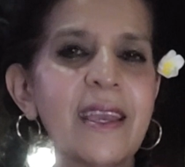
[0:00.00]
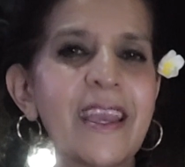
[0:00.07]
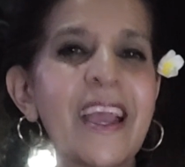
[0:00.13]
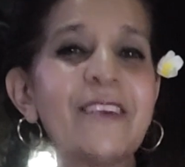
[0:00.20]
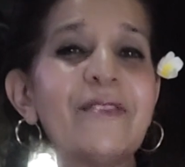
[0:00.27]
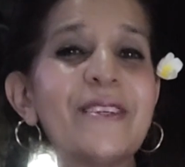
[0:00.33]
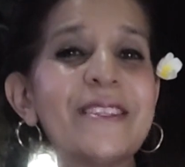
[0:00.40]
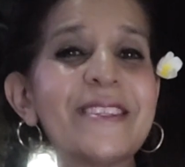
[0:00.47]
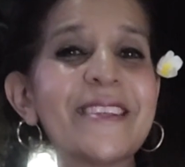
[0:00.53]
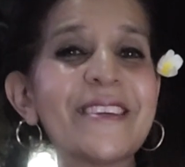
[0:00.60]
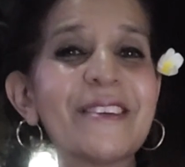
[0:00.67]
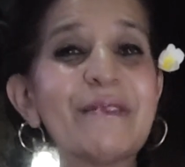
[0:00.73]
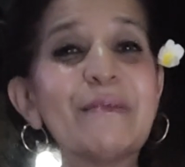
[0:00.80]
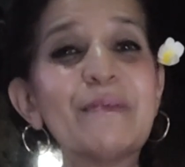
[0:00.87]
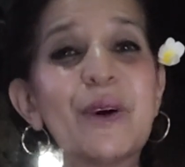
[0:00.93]
every
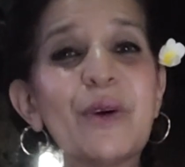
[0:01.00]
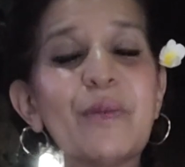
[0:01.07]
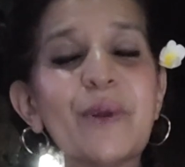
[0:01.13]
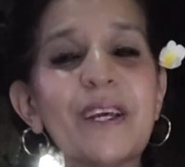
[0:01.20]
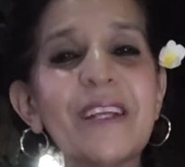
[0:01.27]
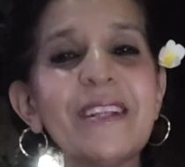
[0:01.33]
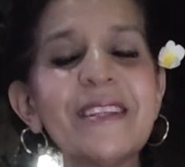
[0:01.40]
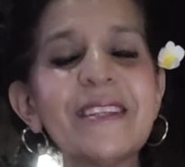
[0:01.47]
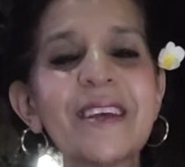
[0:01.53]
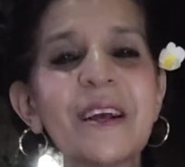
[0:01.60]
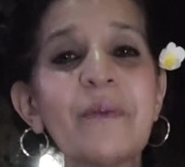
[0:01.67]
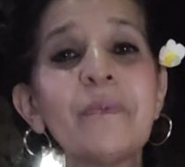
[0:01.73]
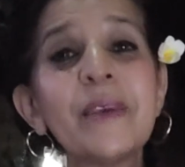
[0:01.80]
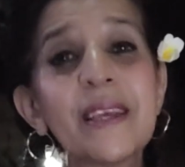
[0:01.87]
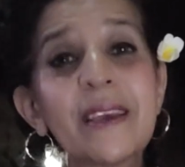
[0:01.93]
single moment,
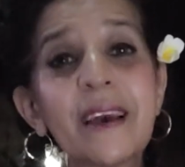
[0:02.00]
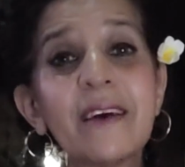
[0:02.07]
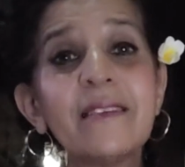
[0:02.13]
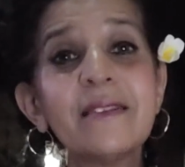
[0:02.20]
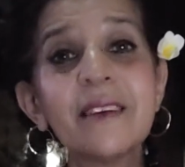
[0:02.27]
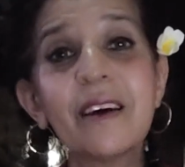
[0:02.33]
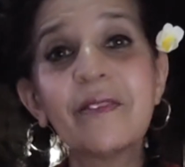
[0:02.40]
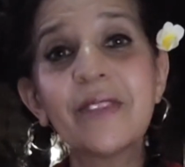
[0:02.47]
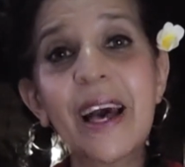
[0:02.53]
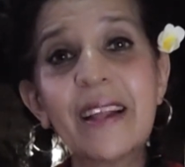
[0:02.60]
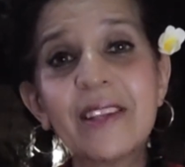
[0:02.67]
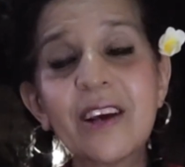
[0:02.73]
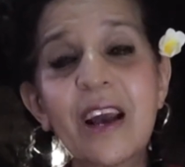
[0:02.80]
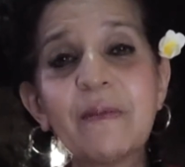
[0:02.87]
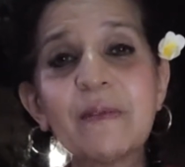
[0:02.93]
because of that
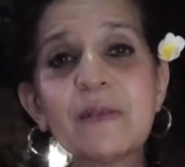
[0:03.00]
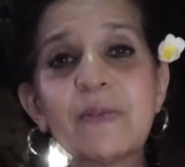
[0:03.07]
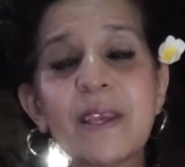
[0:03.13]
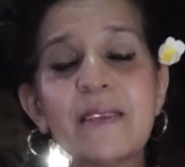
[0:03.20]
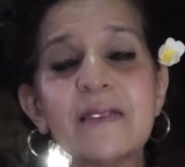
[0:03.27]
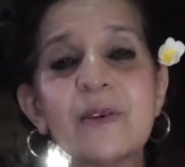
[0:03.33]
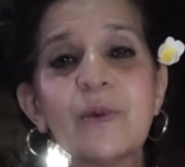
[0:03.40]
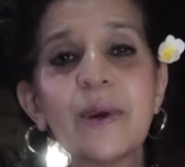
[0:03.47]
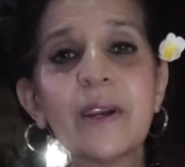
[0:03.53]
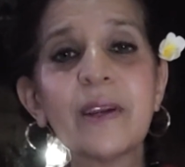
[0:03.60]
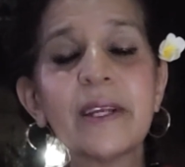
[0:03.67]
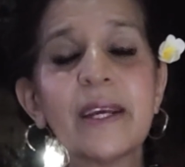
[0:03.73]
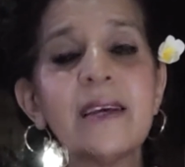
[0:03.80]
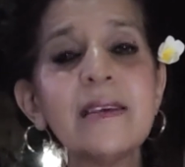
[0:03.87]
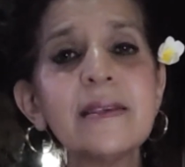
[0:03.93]
time-space
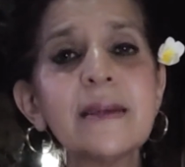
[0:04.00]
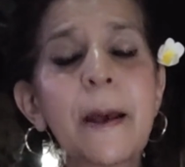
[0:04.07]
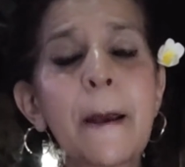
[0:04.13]
awareness,